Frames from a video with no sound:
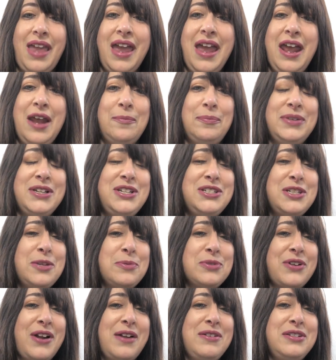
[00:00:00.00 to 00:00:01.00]
And please
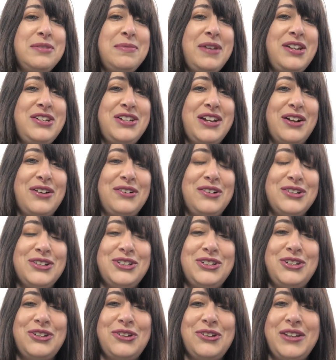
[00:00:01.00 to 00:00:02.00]
subscribe to my channel
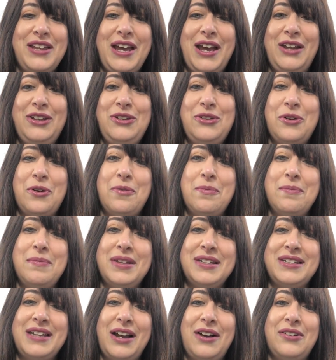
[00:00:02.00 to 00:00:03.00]
so that you don't
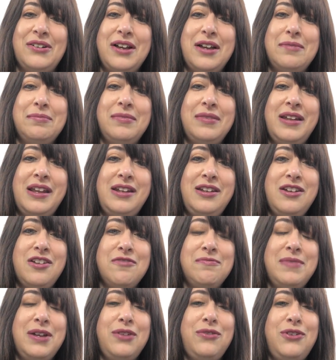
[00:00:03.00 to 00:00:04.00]
miss out on any
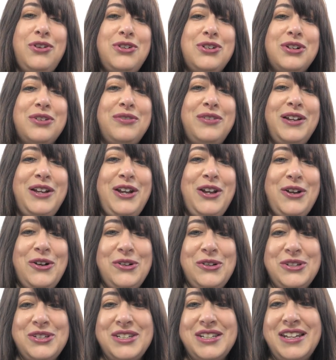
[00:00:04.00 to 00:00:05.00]
of my future
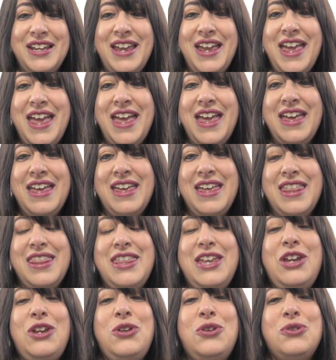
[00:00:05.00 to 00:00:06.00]
videos.
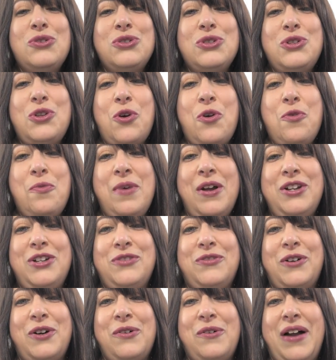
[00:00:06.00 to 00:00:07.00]
Thank you so much
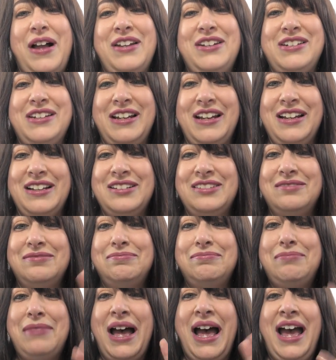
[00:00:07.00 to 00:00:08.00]
for watching.
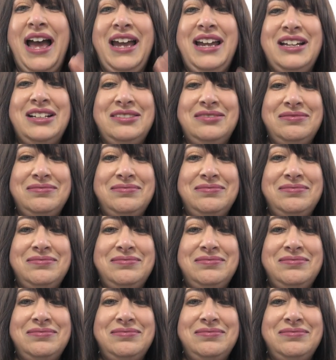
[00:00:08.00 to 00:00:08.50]
Bye.